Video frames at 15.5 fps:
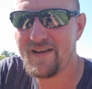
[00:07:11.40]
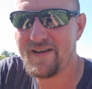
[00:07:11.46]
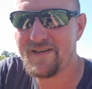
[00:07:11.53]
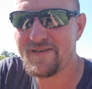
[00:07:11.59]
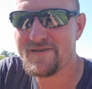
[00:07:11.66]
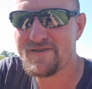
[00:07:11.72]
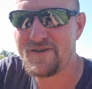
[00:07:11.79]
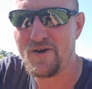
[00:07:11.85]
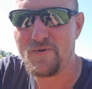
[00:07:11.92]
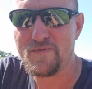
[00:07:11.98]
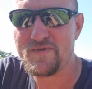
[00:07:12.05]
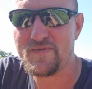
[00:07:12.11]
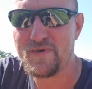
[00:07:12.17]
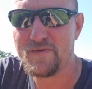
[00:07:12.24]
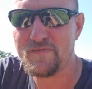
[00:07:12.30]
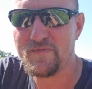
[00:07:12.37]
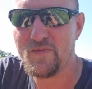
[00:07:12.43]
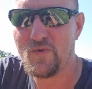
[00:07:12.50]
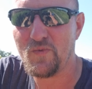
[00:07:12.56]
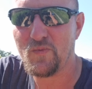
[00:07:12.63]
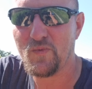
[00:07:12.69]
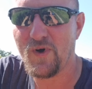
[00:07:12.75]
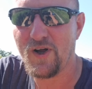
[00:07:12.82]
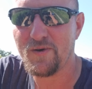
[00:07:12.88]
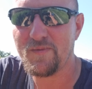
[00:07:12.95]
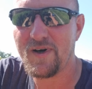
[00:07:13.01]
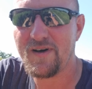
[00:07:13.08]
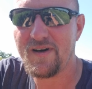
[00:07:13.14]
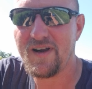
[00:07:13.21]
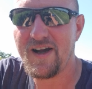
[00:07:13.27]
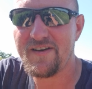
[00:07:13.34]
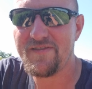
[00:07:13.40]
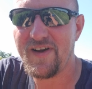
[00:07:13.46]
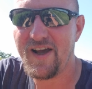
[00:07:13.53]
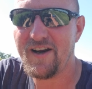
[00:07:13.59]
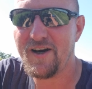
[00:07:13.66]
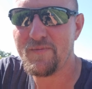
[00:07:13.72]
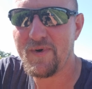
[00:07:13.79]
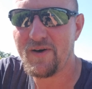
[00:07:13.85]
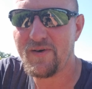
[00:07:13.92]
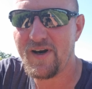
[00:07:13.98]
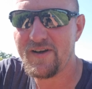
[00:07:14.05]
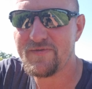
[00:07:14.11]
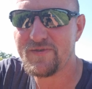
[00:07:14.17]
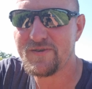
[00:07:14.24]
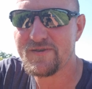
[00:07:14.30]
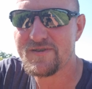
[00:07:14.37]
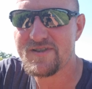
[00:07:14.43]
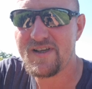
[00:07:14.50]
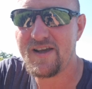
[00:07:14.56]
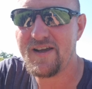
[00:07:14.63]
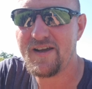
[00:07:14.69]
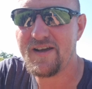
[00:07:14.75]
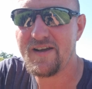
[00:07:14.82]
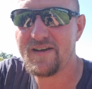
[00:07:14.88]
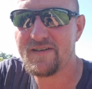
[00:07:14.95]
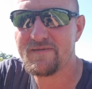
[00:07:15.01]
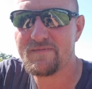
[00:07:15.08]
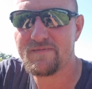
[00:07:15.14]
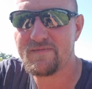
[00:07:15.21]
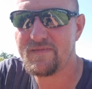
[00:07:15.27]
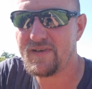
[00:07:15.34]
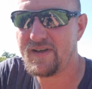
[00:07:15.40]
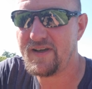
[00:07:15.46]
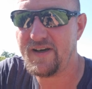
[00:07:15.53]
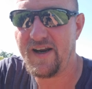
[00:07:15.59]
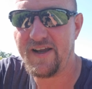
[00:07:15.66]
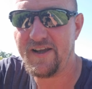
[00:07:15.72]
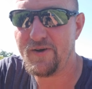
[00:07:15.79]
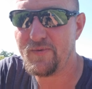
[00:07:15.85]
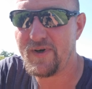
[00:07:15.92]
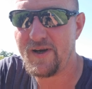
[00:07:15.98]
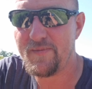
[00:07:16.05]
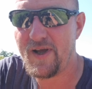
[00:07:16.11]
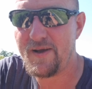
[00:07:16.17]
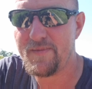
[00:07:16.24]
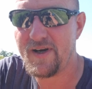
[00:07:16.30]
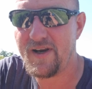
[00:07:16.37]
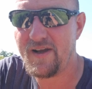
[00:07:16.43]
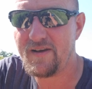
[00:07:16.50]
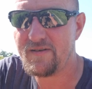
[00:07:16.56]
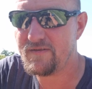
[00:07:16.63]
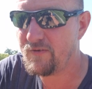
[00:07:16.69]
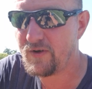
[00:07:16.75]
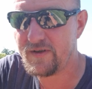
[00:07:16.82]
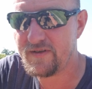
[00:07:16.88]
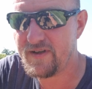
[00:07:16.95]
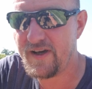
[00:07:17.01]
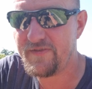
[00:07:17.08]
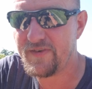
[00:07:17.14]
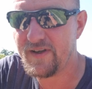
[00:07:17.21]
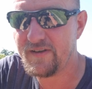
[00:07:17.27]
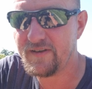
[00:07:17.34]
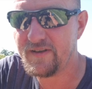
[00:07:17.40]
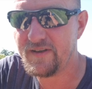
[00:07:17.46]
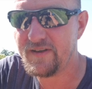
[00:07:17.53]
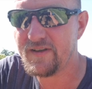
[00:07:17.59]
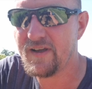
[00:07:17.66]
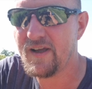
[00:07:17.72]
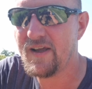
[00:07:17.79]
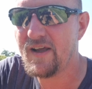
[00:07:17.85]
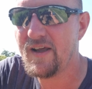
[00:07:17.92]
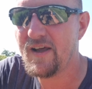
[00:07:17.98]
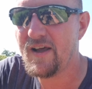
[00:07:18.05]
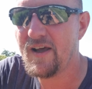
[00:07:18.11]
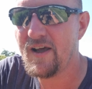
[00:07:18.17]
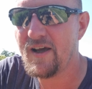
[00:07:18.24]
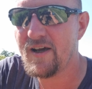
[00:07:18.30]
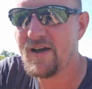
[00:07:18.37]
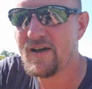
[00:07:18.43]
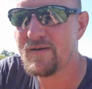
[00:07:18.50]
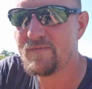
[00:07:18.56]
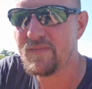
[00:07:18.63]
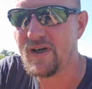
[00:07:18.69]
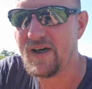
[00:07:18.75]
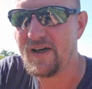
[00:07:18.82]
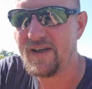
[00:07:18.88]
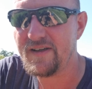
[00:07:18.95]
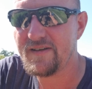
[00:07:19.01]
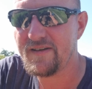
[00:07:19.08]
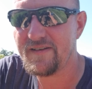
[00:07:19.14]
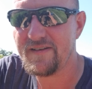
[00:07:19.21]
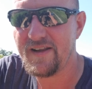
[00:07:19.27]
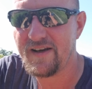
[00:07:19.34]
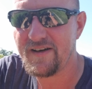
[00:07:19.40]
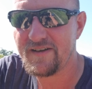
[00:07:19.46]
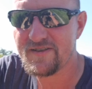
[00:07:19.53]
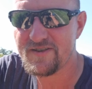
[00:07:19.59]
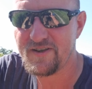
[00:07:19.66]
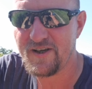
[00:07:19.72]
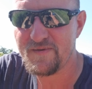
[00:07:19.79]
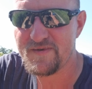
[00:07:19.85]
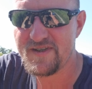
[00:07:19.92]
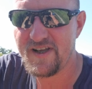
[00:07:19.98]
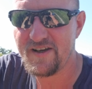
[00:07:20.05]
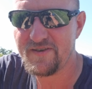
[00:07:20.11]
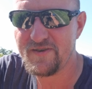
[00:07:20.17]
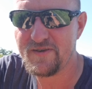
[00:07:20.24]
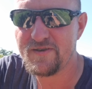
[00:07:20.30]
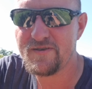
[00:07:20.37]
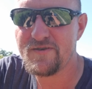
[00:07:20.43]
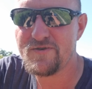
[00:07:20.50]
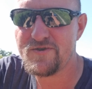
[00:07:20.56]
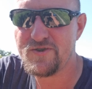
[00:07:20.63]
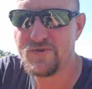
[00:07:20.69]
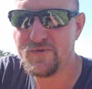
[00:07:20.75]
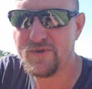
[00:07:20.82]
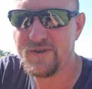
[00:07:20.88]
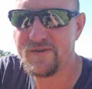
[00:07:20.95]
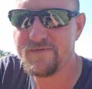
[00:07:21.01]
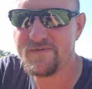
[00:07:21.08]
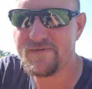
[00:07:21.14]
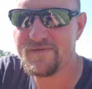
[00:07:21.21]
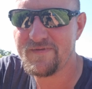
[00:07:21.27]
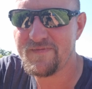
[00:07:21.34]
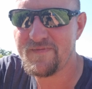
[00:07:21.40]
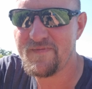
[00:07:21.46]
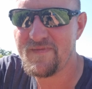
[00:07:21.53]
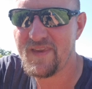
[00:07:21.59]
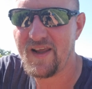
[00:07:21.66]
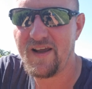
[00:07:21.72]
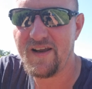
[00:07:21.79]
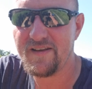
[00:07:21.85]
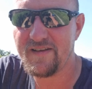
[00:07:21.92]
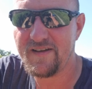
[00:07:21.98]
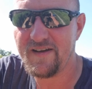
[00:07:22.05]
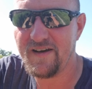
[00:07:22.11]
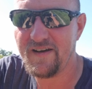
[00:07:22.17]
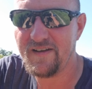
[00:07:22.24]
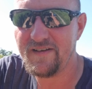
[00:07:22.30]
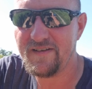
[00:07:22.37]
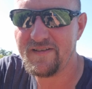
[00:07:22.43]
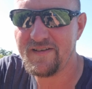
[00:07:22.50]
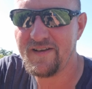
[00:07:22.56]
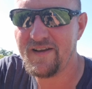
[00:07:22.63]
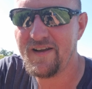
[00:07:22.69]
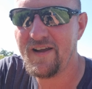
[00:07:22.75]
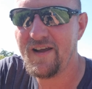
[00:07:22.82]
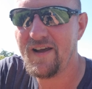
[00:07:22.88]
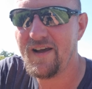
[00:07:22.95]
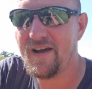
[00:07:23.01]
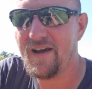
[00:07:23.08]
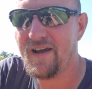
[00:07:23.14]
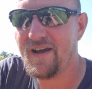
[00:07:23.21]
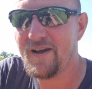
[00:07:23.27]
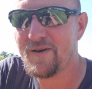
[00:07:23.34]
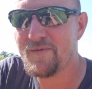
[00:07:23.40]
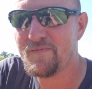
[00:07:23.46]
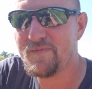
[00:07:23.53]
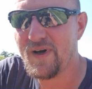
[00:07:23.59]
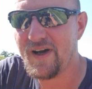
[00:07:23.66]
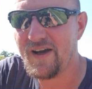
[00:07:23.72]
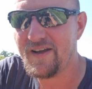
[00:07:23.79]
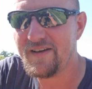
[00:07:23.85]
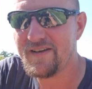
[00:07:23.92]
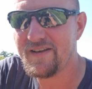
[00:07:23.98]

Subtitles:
scopes from Walmart I've had on my rifles. And can I hit what I'm aiming at? Well, definitely. But that also comes down to shooter and the gun. But